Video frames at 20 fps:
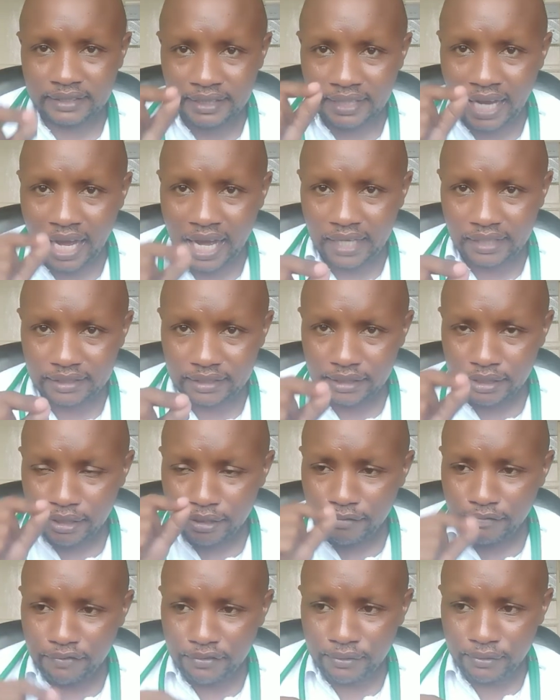has
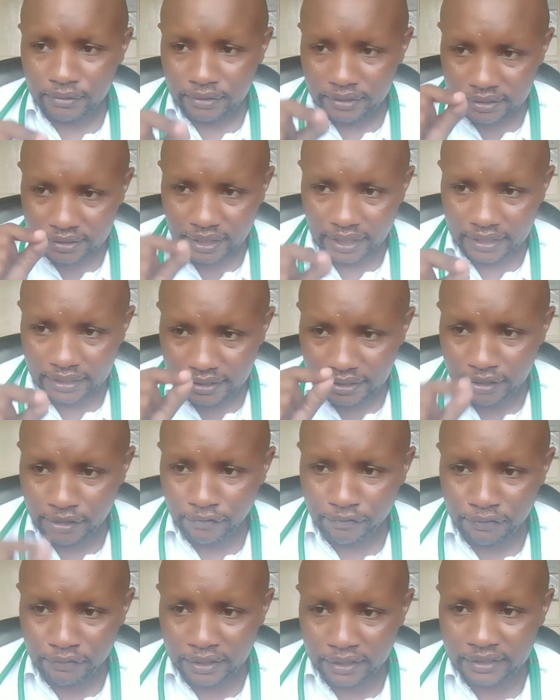few side
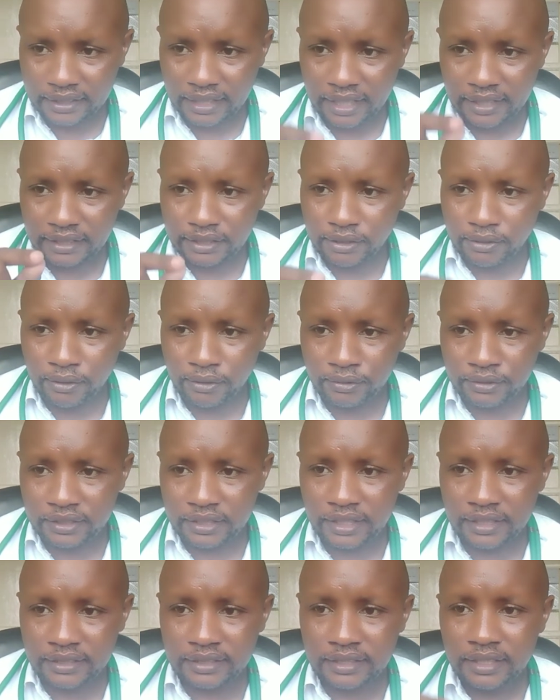effects and
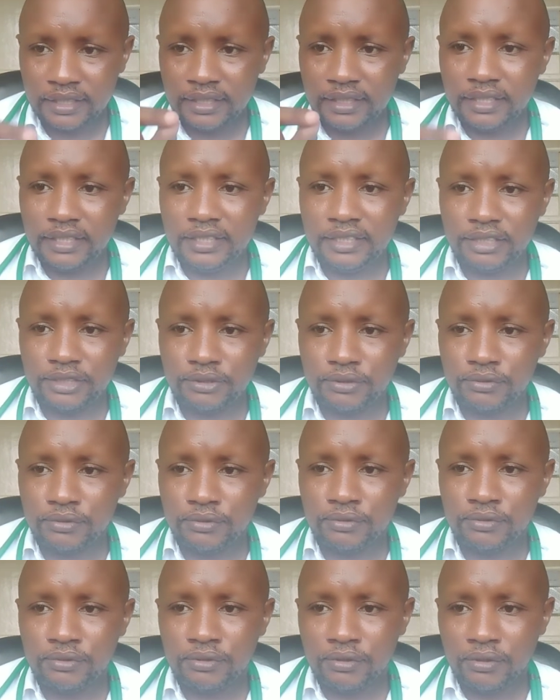causes
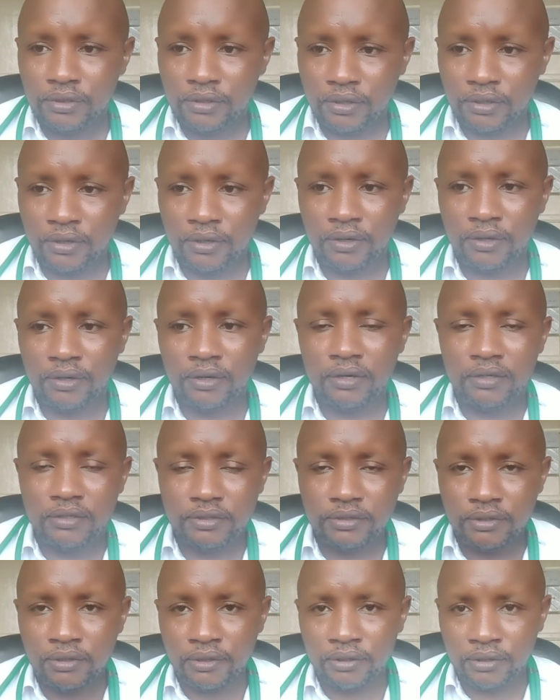little or
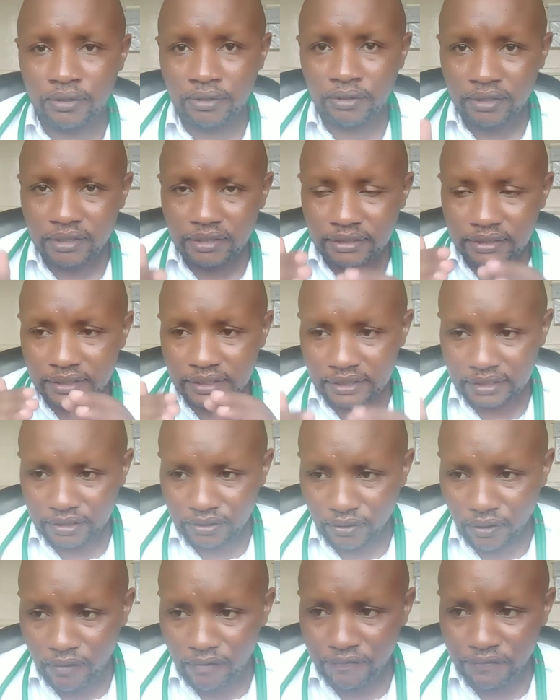no
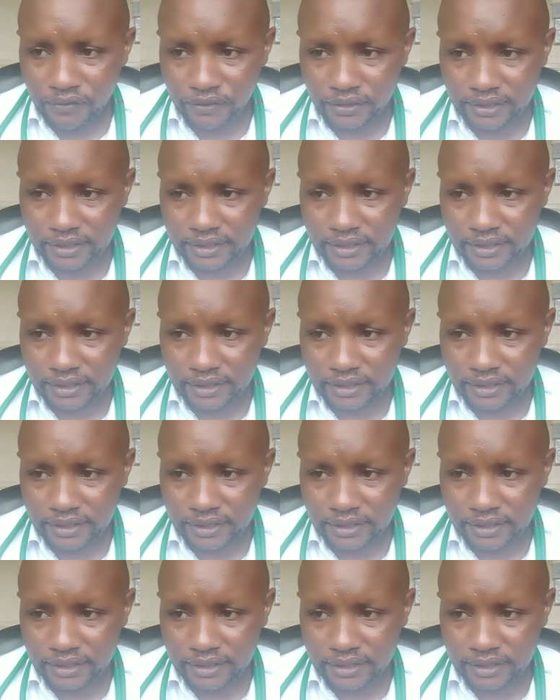discomfort.